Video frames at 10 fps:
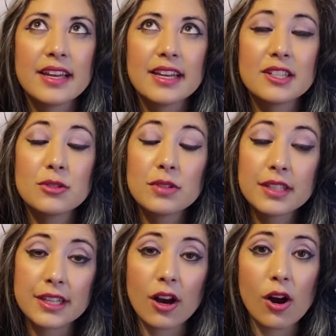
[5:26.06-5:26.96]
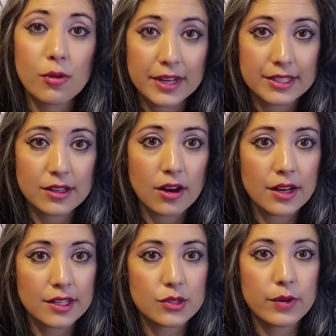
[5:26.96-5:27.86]
It's really always
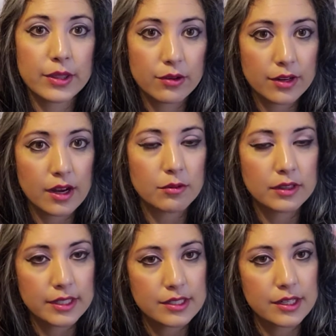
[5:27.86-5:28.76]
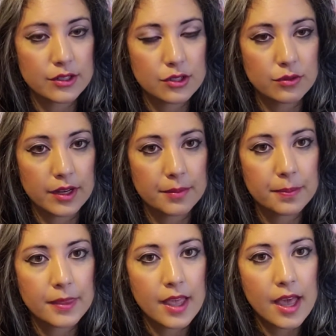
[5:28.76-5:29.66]
on. It's whether or not we're listening to it.
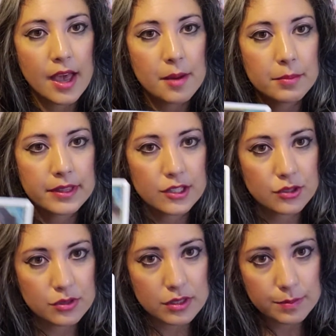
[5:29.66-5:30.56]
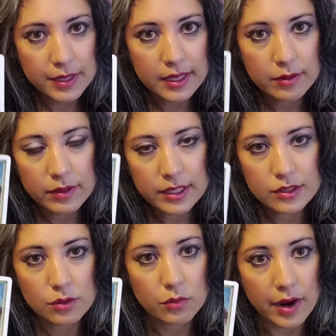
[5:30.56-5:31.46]
But that you speak when it's
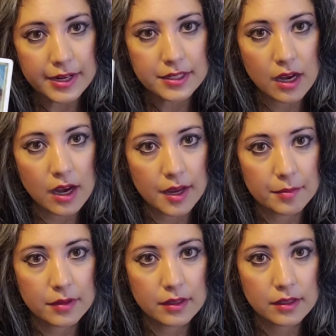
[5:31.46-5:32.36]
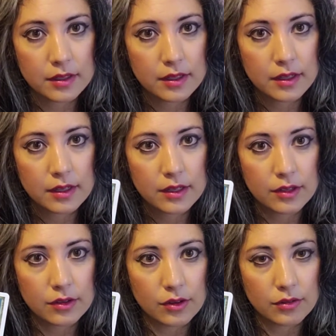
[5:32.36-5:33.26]
the right time.
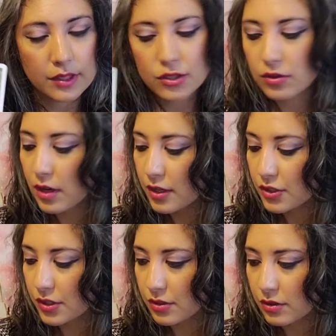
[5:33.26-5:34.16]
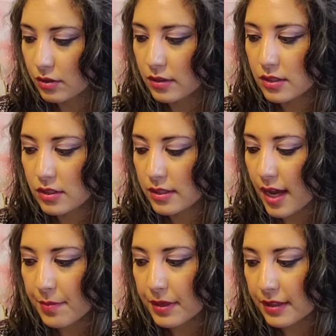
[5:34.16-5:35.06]
You know, that you're not just
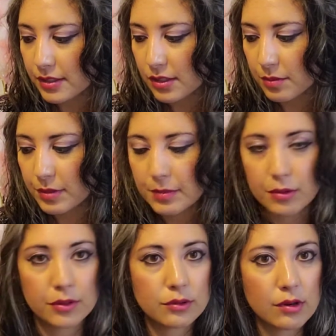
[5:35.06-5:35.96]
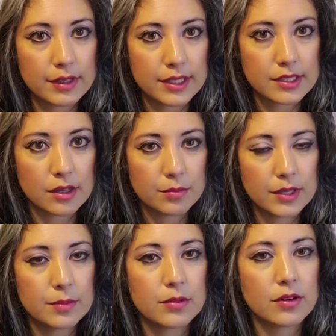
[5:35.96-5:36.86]
snapping this on people, throwing this on
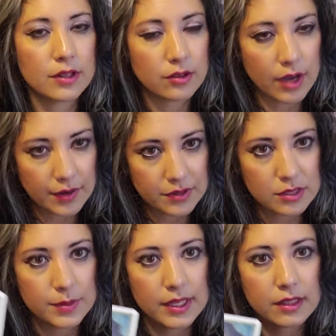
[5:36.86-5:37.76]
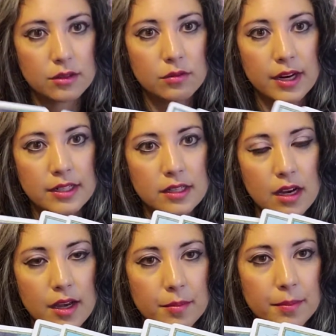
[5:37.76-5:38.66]
people. You have to speak at the right
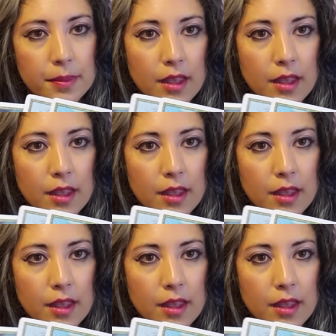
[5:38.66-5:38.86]
time.